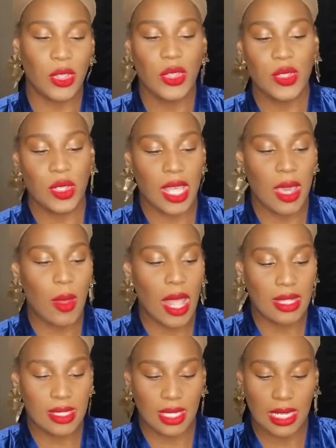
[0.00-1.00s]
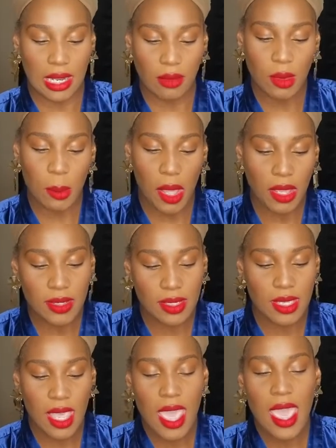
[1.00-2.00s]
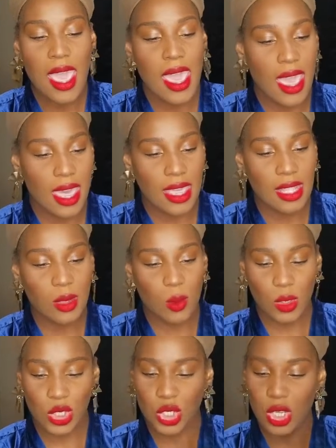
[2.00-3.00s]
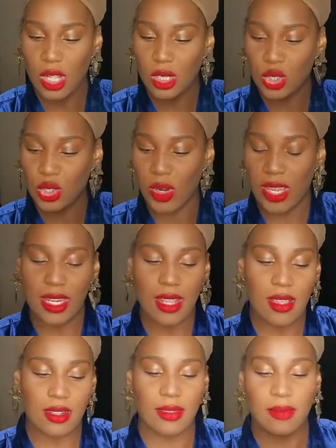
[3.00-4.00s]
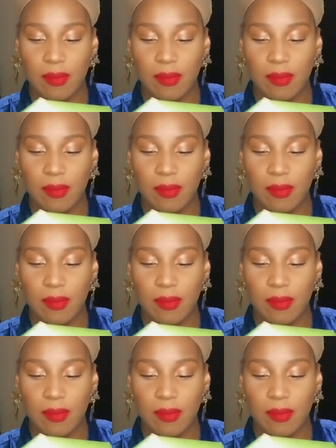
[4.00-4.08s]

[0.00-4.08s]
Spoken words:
So now I'll take it out of the box and we shall try it on.